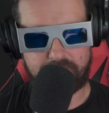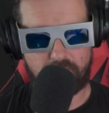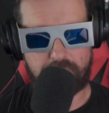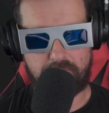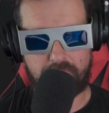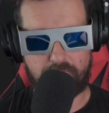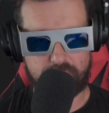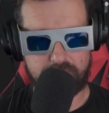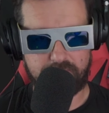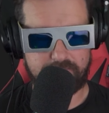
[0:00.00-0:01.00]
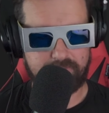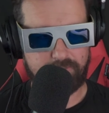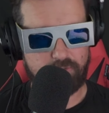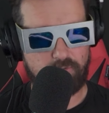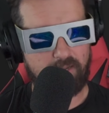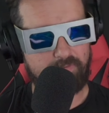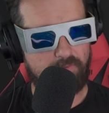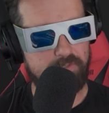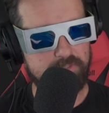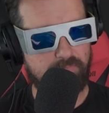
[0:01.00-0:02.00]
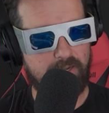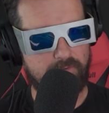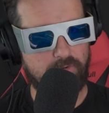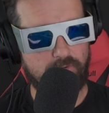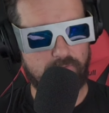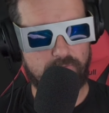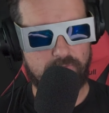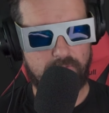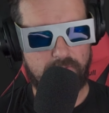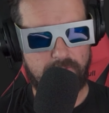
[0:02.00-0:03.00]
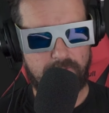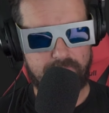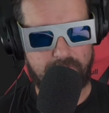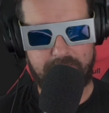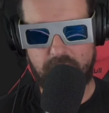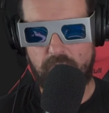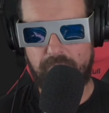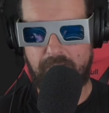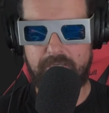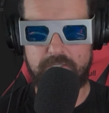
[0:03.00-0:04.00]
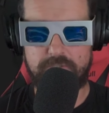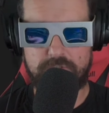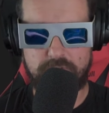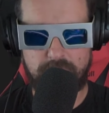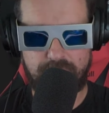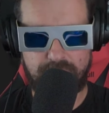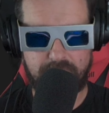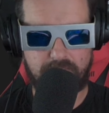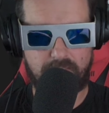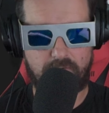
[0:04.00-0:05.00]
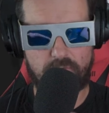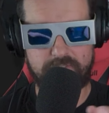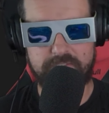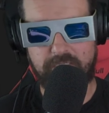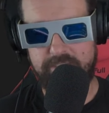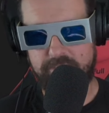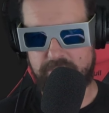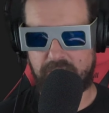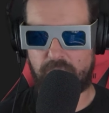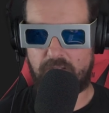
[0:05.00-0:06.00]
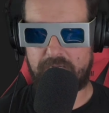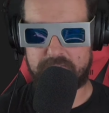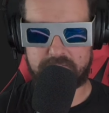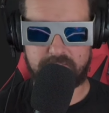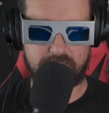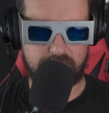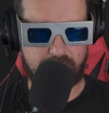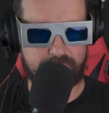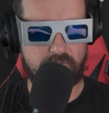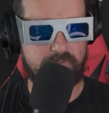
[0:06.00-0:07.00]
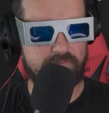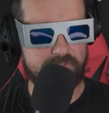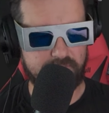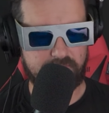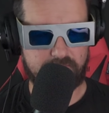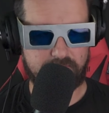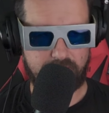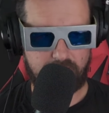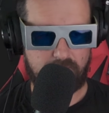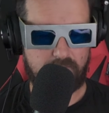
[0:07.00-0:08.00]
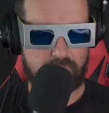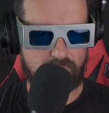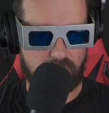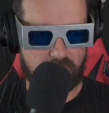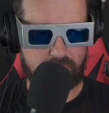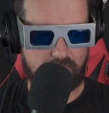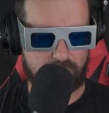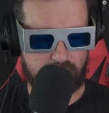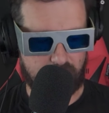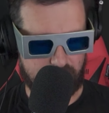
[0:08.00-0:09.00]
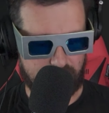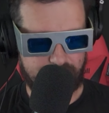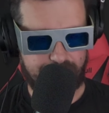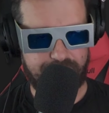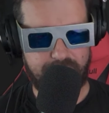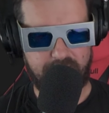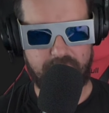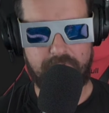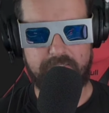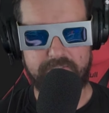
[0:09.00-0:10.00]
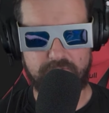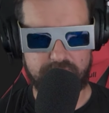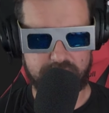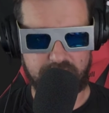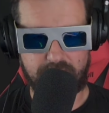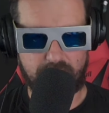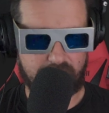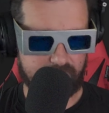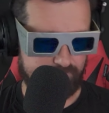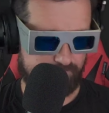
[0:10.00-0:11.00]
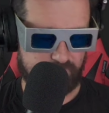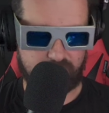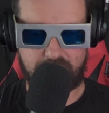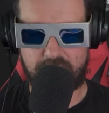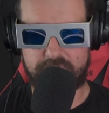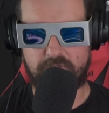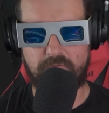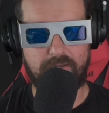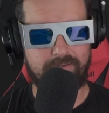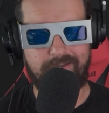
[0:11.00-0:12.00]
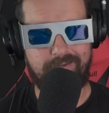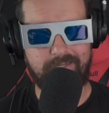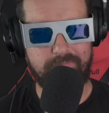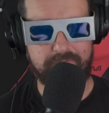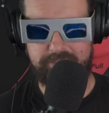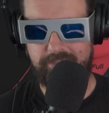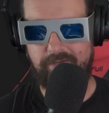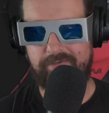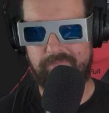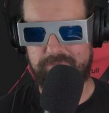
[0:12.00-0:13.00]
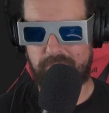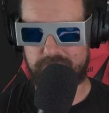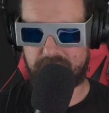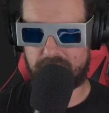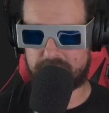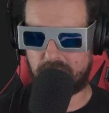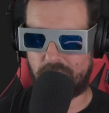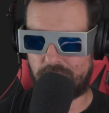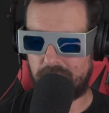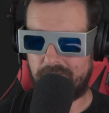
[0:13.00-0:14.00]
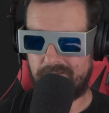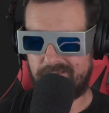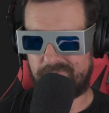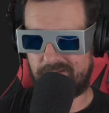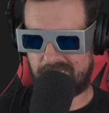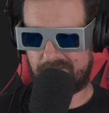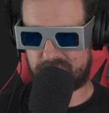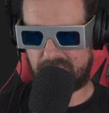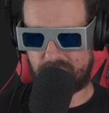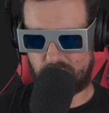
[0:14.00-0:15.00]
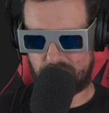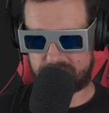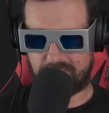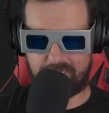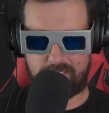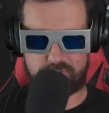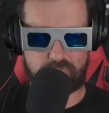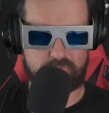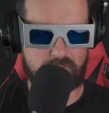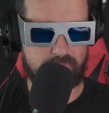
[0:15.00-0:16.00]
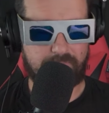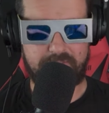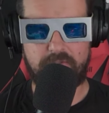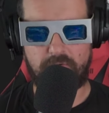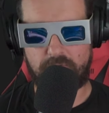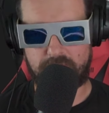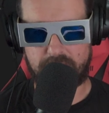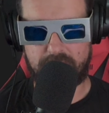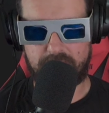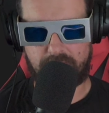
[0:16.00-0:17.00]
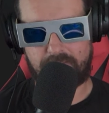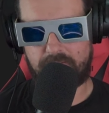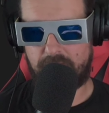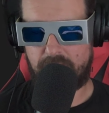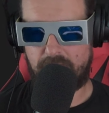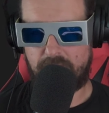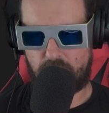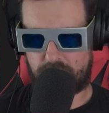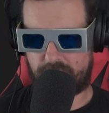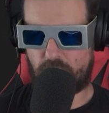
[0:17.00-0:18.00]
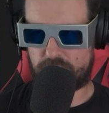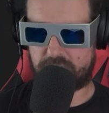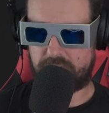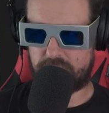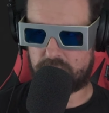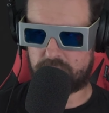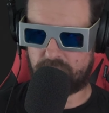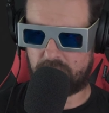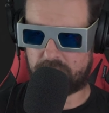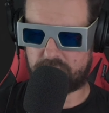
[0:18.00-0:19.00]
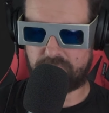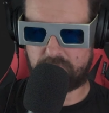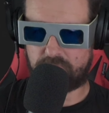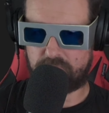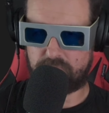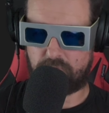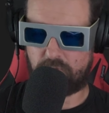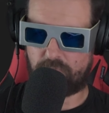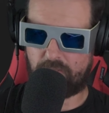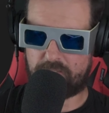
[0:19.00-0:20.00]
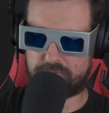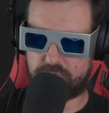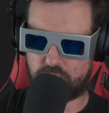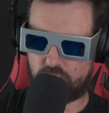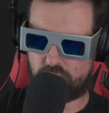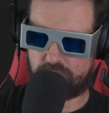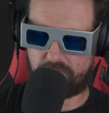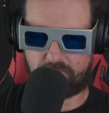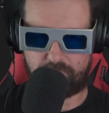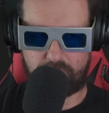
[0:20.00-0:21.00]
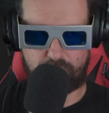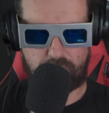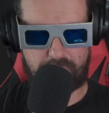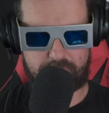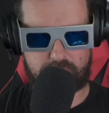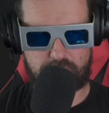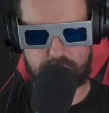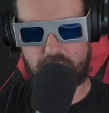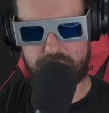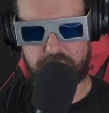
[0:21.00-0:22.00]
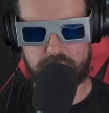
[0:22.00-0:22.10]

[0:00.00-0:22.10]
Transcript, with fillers: going to be able to predict? And you have all these micro, micromanaged uh, organizations saying, well, I can see it. I'm going to be able to see it. Blah, blah, blah. Everybody's going to see it, right? And then they'll turn around. Now you ain't going to be able to see it. You're to have a special telescope. You might have to have one that's gauged with the, I mean, they literally, like, with a 14's uh, 15, you know, thousand zoom and a, probably going to cost you